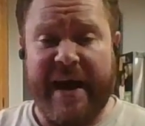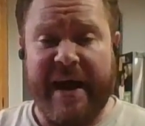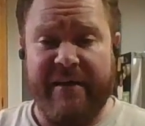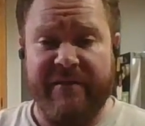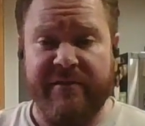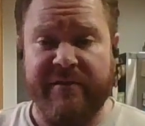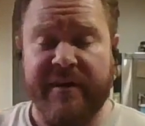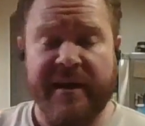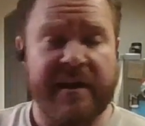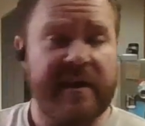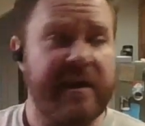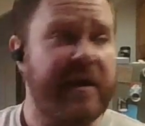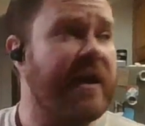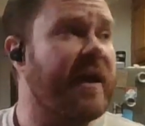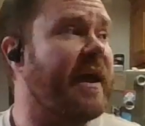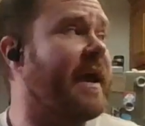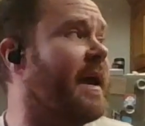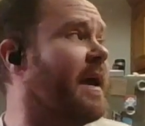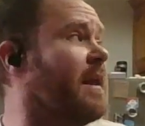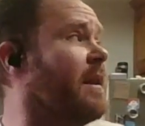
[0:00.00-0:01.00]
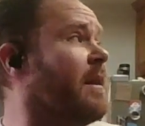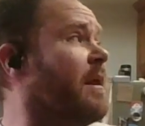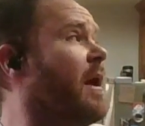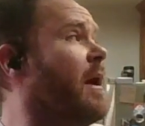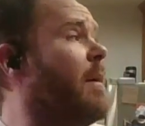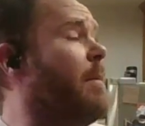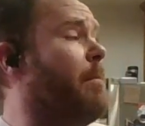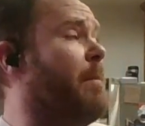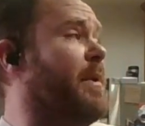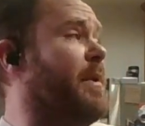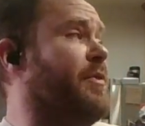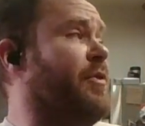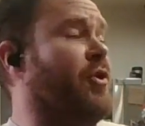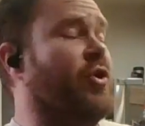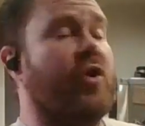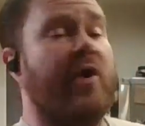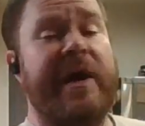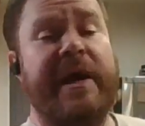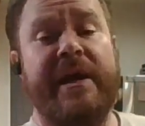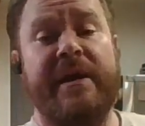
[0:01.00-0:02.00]
have in. But they're
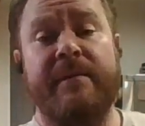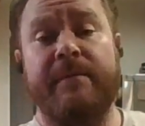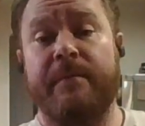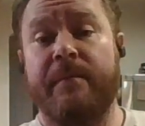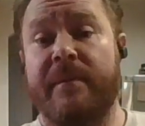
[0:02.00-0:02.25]
great.